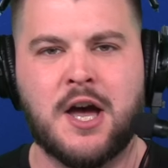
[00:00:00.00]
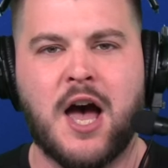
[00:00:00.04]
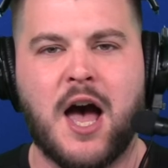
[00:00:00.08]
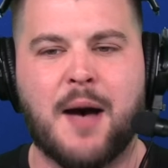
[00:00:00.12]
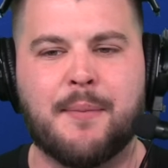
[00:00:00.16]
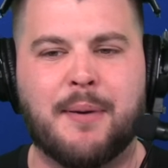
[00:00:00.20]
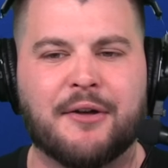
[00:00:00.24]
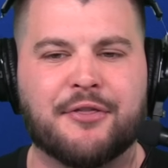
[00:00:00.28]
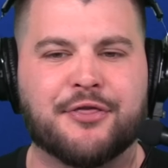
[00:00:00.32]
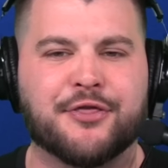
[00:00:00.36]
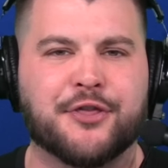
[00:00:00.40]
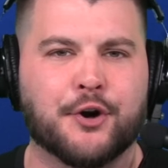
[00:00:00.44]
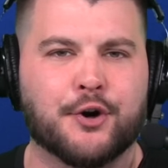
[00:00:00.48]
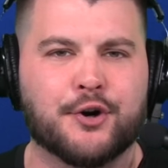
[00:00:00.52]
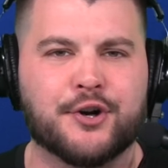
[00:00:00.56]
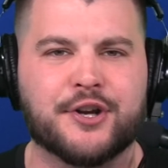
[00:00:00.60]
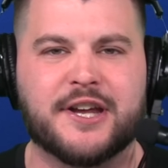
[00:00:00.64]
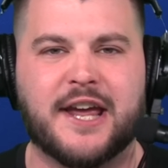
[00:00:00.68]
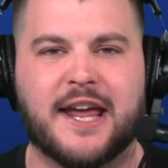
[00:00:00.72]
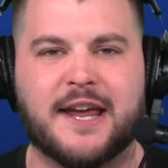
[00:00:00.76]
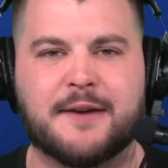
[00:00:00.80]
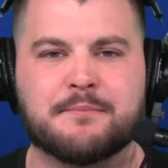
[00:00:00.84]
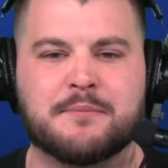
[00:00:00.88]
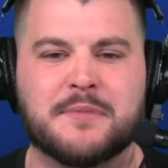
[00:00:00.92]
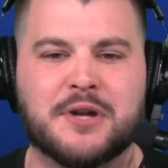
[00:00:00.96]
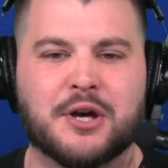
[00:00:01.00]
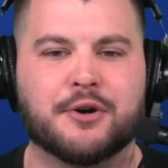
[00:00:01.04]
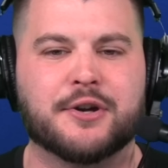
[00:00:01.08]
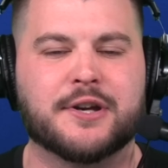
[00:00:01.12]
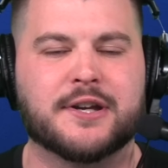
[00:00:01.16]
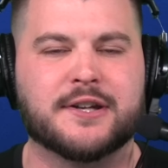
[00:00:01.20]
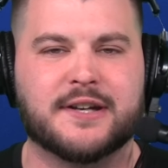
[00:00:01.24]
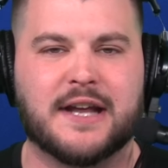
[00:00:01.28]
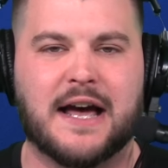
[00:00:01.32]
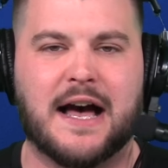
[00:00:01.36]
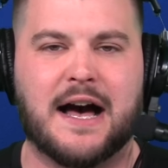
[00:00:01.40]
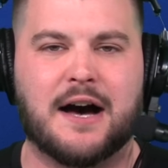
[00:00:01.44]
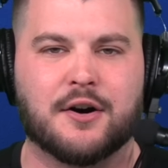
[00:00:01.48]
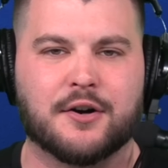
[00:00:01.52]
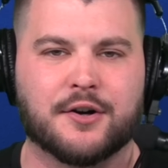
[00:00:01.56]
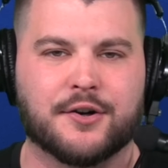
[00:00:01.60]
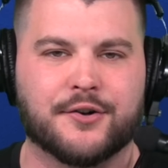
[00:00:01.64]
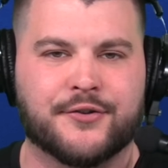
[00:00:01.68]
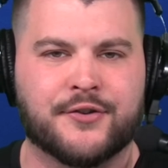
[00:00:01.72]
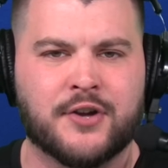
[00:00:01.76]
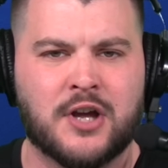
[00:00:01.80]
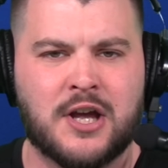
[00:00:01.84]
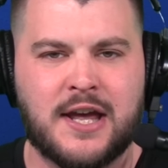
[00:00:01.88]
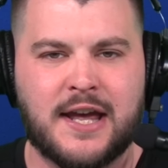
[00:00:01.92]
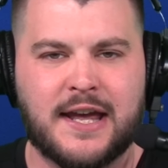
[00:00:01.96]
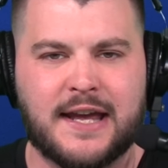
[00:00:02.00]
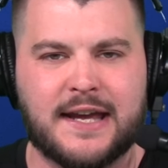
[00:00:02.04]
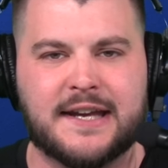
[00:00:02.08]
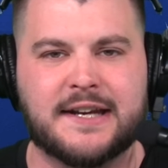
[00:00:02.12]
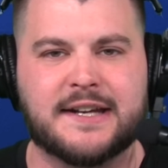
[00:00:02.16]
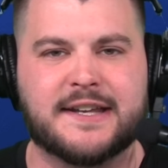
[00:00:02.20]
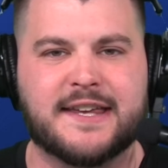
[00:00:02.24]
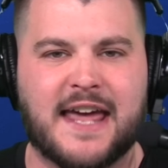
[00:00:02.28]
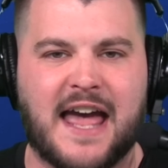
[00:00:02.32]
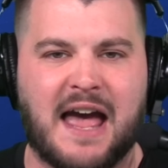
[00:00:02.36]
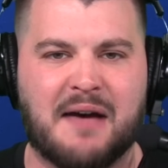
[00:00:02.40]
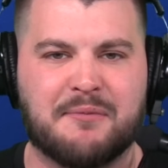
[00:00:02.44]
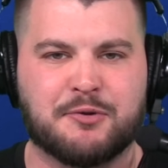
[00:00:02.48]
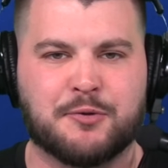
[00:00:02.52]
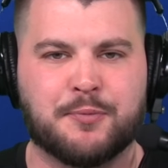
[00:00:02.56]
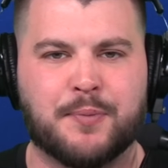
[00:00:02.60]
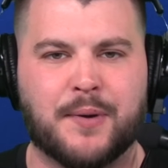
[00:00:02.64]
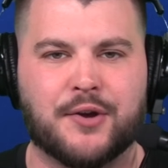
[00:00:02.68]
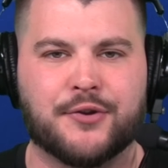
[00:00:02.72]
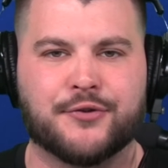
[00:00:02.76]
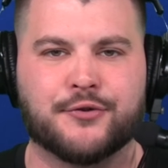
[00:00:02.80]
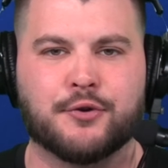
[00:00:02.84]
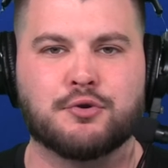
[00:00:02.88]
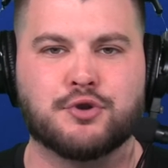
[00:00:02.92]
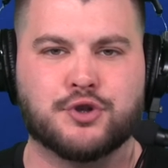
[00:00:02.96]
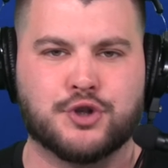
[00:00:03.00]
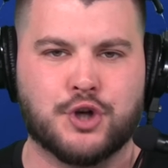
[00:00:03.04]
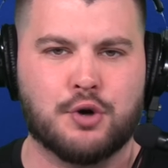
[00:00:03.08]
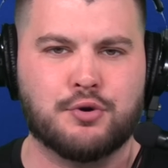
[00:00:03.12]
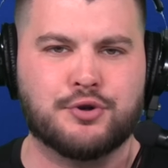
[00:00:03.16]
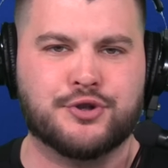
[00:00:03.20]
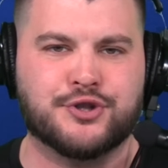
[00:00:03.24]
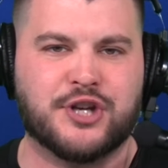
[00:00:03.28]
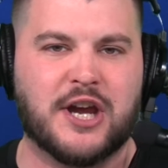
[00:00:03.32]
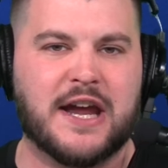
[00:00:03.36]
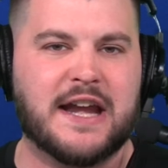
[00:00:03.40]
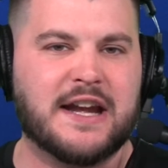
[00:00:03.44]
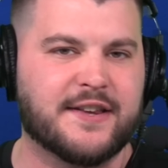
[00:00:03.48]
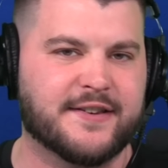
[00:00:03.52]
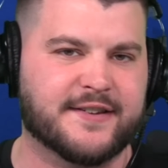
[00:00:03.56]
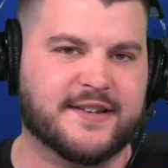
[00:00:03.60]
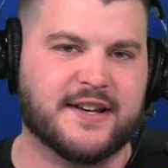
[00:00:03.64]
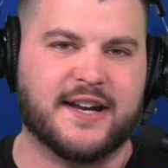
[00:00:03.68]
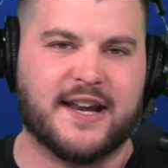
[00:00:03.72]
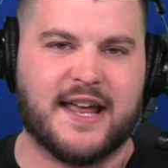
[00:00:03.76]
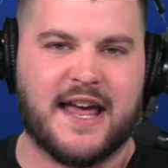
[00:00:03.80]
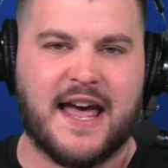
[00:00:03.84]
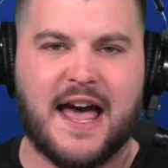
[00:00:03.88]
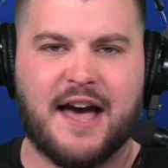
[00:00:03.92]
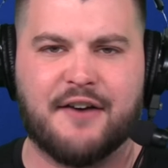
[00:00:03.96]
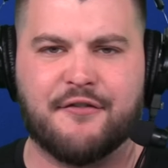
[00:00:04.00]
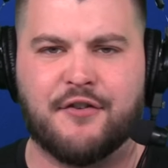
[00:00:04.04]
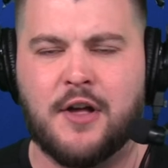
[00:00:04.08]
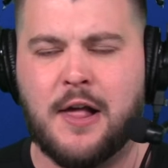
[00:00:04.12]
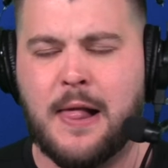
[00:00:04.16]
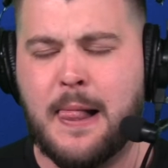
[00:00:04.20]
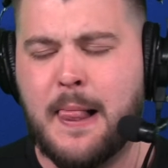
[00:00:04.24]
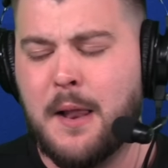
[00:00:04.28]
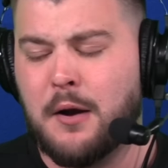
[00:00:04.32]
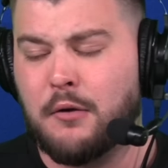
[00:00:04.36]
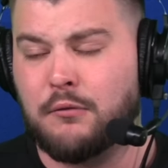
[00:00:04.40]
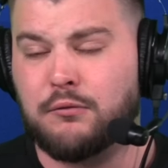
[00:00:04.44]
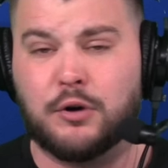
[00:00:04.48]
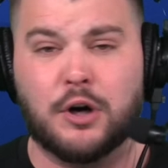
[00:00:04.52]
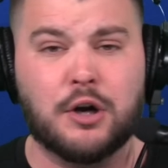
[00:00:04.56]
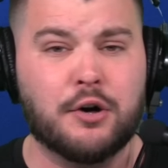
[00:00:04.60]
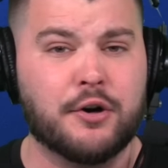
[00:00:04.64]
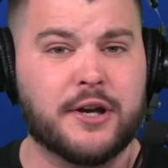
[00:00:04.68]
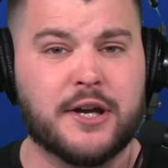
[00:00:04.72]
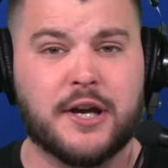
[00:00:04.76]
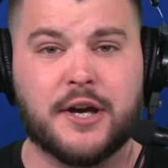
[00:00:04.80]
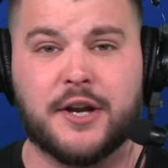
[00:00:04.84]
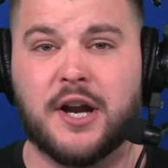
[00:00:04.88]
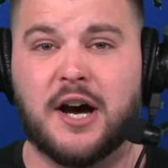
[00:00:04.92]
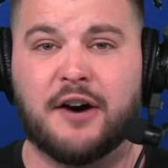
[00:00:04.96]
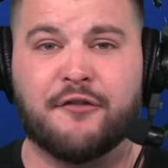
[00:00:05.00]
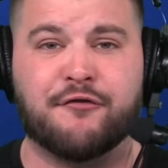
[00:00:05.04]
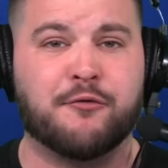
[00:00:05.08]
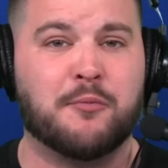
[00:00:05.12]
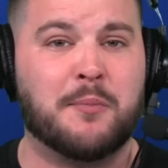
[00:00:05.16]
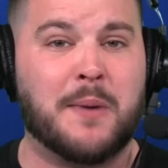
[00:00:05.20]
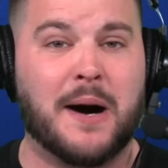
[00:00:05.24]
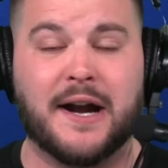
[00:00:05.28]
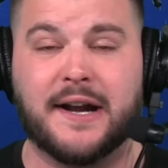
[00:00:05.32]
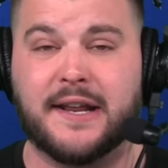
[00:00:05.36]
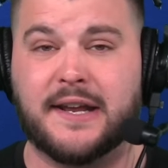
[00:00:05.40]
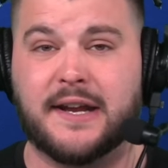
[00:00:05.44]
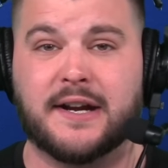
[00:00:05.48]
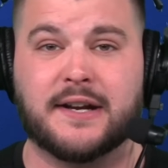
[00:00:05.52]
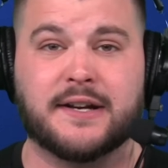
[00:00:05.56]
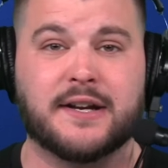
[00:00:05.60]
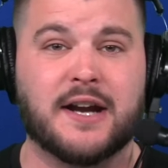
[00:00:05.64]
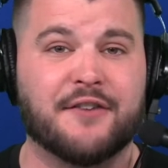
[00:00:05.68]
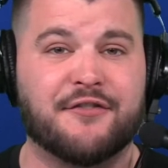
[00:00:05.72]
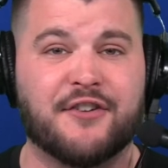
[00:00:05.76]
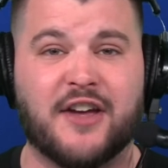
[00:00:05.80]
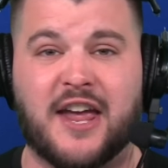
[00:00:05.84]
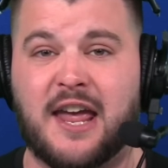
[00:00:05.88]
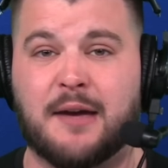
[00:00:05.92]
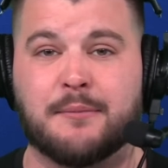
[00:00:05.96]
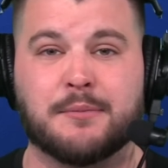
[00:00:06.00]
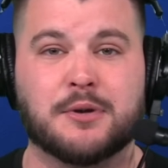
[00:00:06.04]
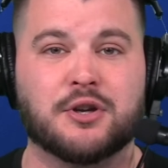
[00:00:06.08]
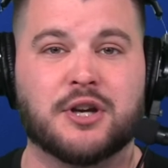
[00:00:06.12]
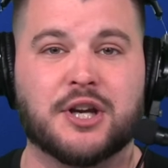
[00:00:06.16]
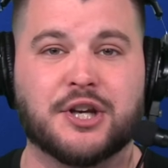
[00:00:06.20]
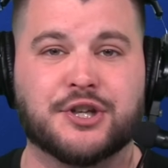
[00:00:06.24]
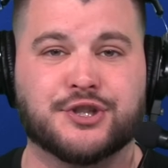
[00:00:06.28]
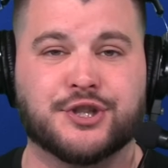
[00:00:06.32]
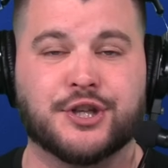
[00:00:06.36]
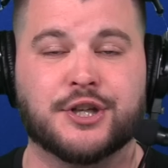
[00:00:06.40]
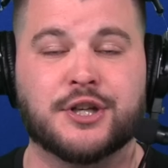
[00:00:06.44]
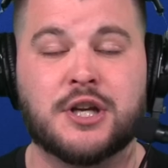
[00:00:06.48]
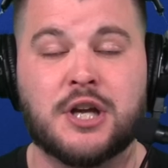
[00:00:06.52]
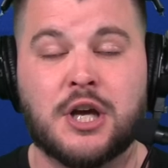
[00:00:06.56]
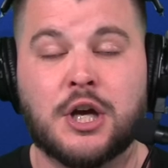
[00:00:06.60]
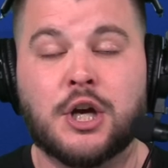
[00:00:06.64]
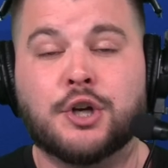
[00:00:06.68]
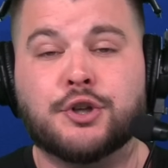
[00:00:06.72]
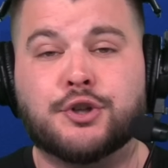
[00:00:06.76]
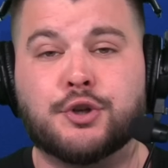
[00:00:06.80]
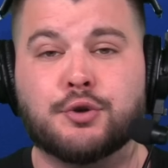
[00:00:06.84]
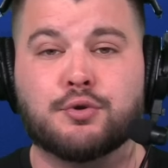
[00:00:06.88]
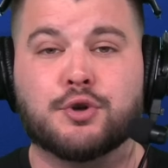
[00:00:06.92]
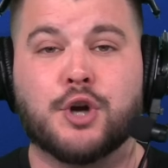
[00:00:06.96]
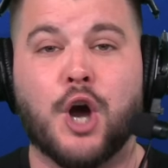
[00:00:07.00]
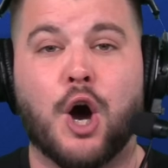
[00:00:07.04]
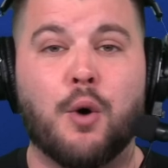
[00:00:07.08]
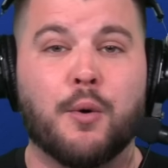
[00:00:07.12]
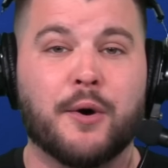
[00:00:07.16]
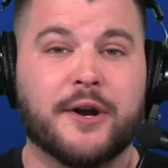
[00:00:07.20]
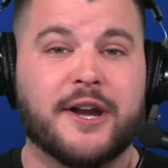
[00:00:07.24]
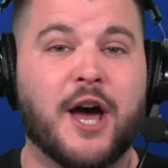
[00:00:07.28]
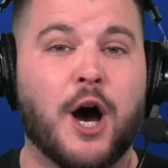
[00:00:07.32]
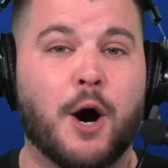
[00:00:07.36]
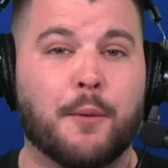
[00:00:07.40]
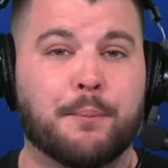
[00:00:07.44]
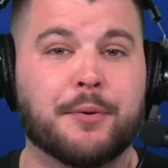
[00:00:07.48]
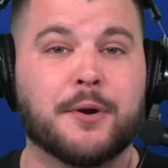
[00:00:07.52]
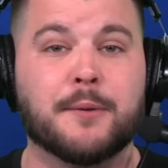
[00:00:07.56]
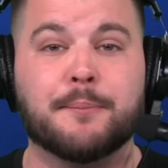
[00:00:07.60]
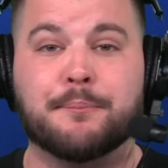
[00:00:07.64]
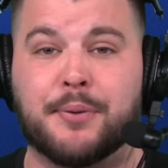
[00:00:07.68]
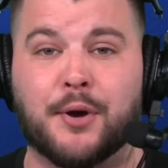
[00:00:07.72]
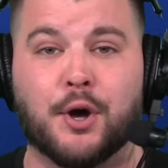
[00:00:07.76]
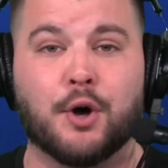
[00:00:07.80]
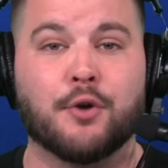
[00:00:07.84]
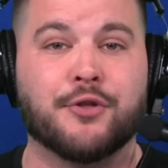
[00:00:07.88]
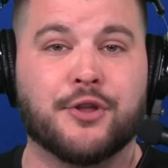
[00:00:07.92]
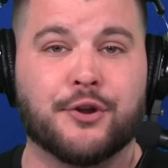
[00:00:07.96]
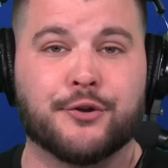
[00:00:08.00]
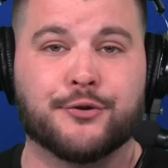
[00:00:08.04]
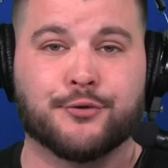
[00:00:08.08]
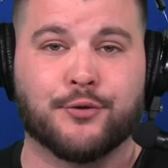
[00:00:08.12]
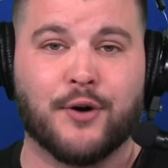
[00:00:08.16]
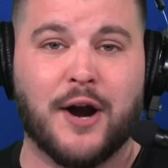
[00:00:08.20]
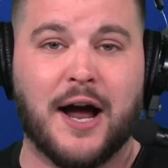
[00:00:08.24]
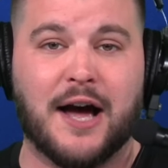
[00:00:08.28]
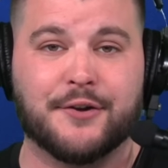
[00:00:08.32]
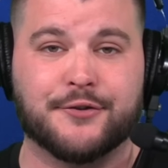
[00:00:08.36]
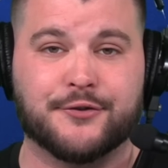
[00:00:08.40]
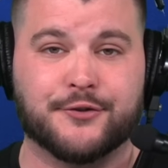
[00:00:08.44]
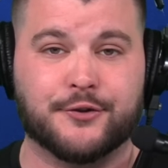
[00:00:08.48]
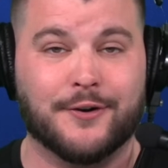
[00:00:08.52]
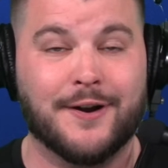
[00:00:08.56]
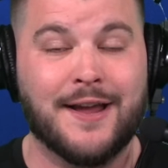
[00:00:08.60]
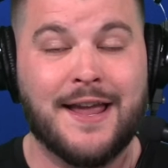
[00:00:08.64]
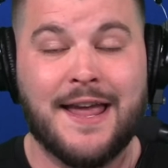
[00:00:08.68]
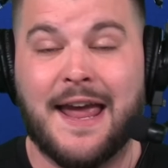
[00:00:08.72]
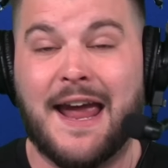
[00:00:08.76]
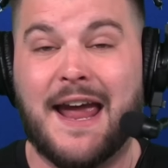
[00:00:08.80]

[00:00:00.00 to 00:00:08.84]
about $38 million in cap space. So Joe Schoen is going to have really enough money and enough ammunition to go and help and build this roster.